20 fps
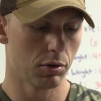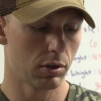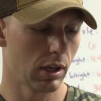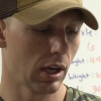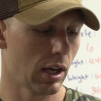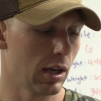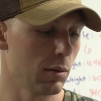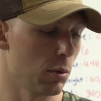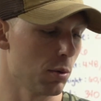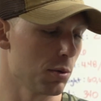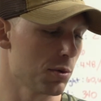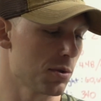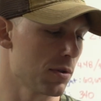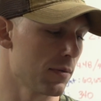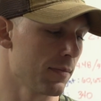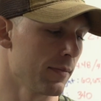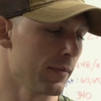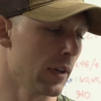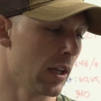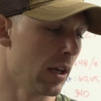cables.
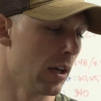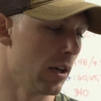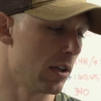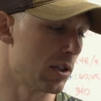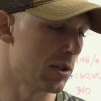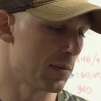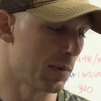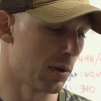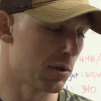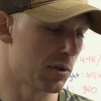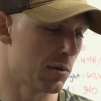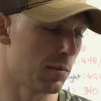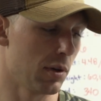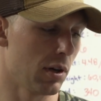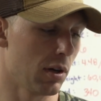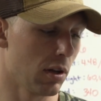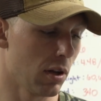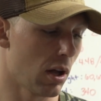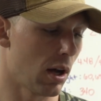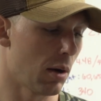It's supposed to
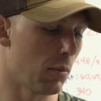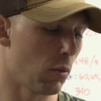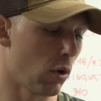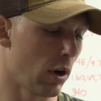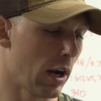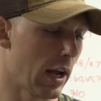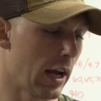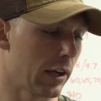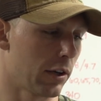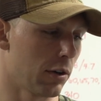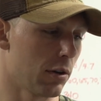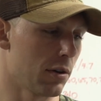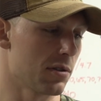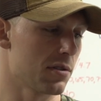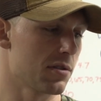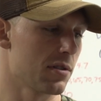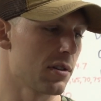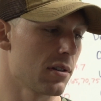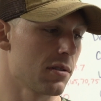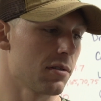be a lot more accurate
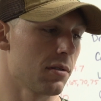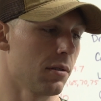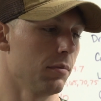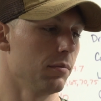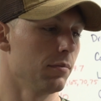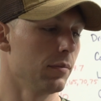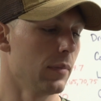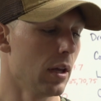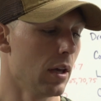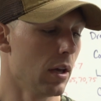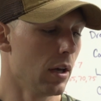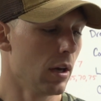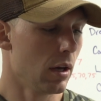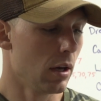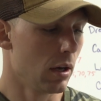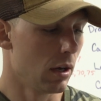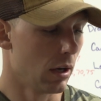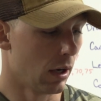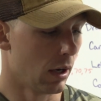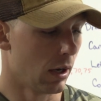system.
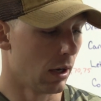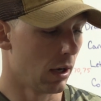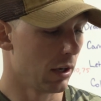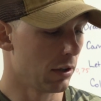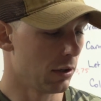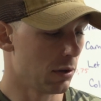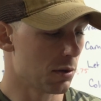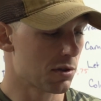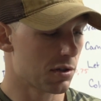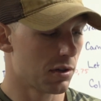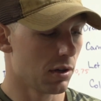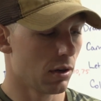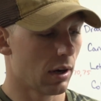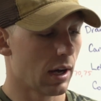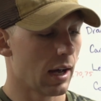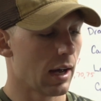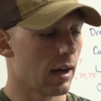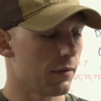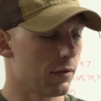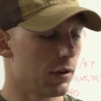You still
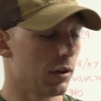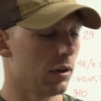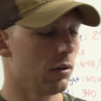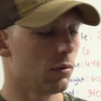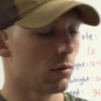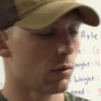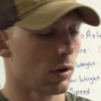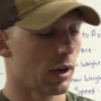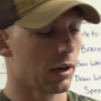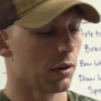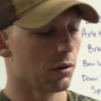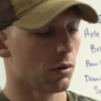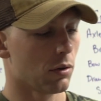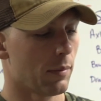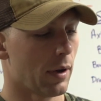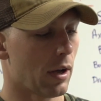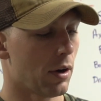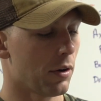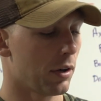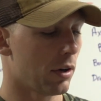have the regular
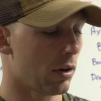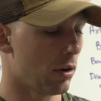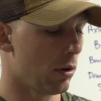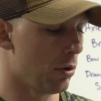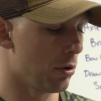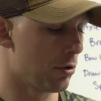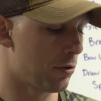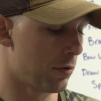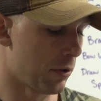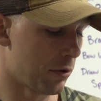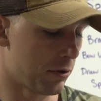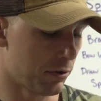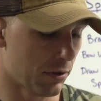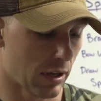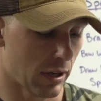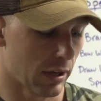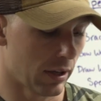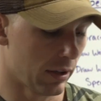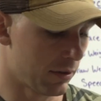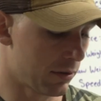mounting holes for
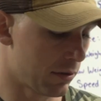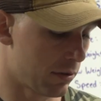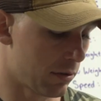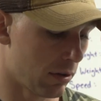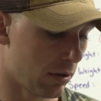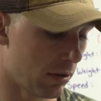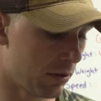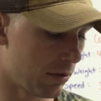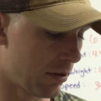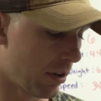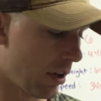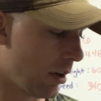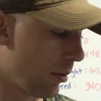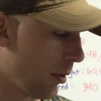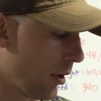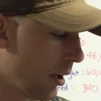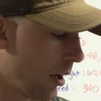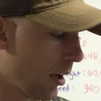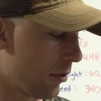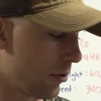sights,
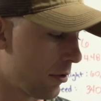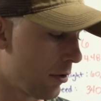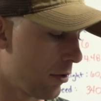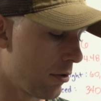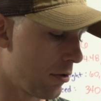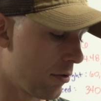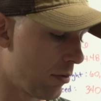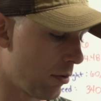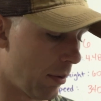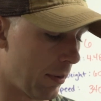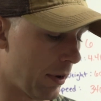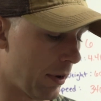stabilizers,